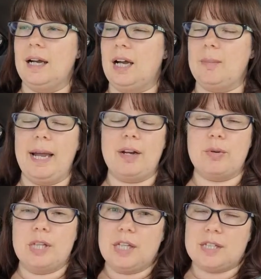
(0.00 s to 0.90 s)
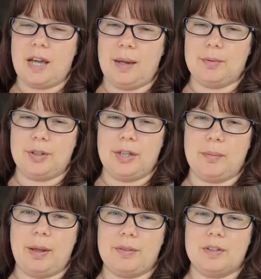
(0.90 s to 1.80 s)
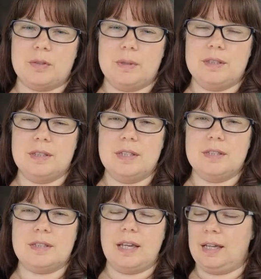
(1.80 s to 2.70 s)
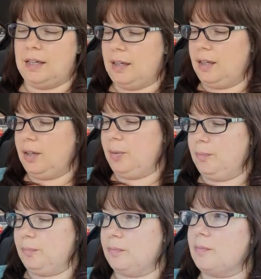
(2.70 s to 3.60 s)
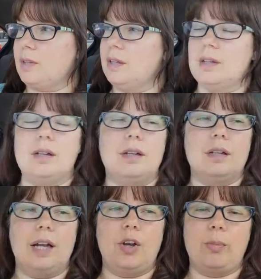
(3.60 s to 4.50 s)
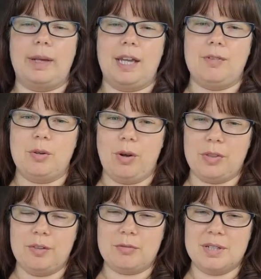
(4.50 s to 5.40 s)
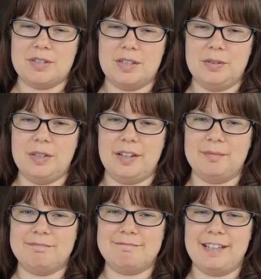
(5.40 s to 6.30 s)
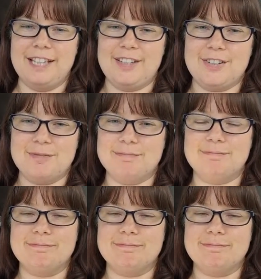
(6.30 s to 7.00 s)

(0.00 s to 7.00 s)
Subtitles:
I had a really good time learning about this species, and I hope I gave you all the information that you needed. Thank you.